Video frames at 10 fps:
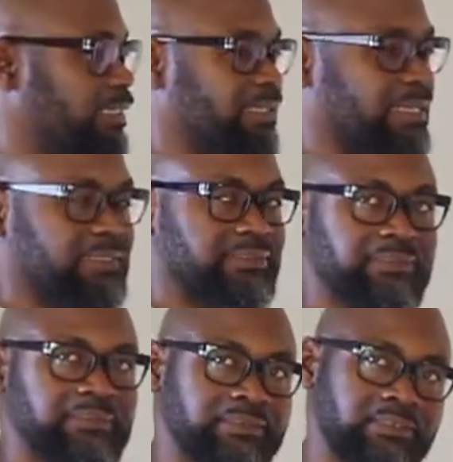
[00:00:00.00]

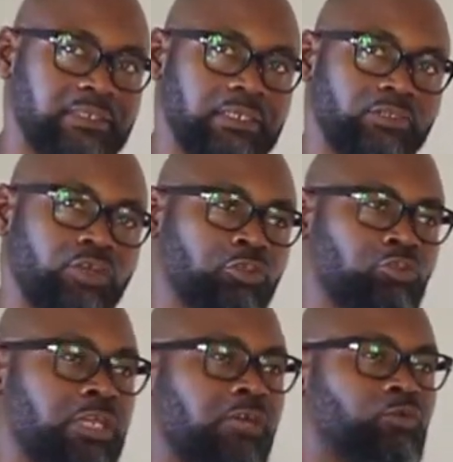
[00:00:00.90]
Yes, you are
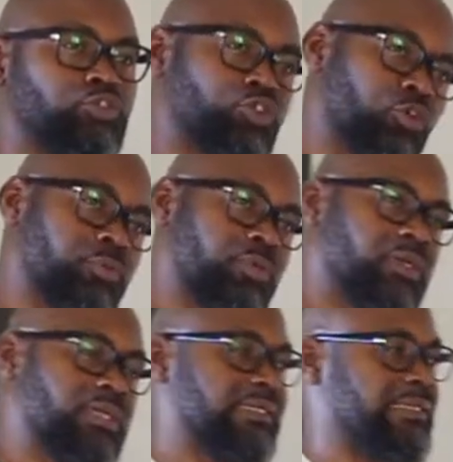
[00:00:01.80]
doing a good job.
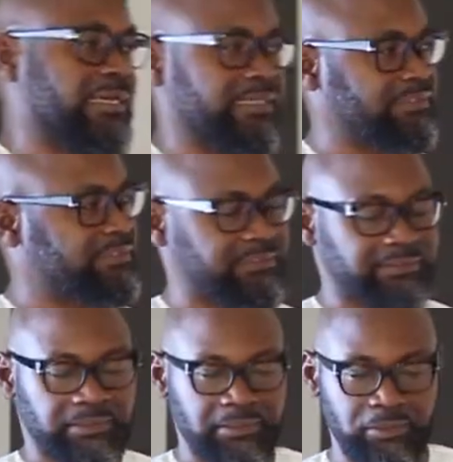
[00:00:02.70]
Yes,
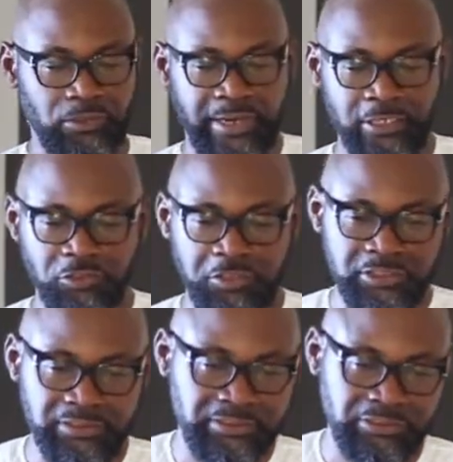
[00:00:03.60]
the organization
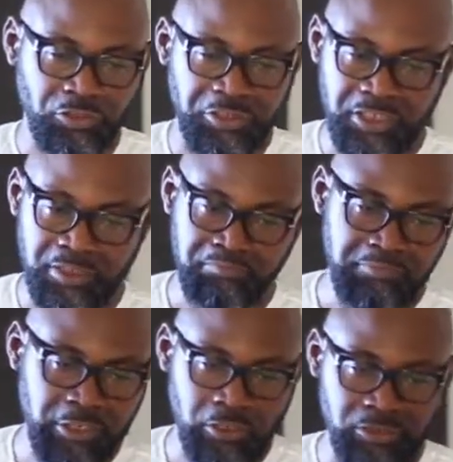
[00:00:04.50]
is churning
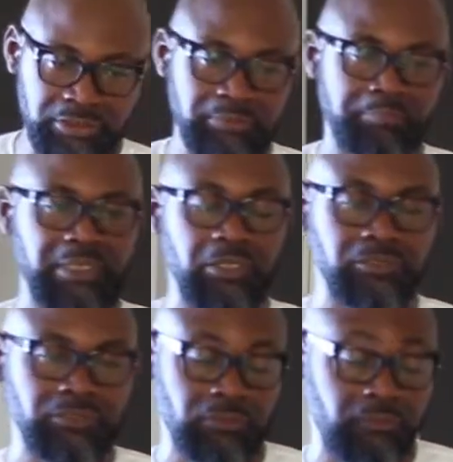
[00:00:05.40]
in millions,
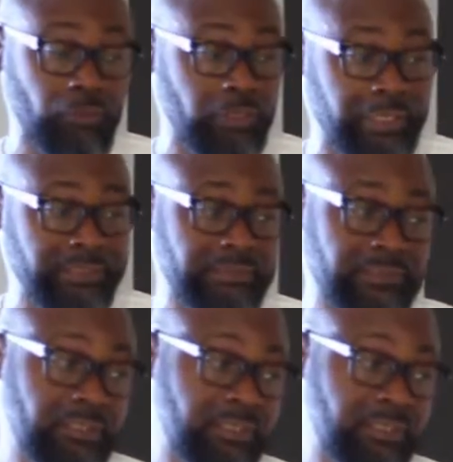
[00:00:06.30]
billions of dollars.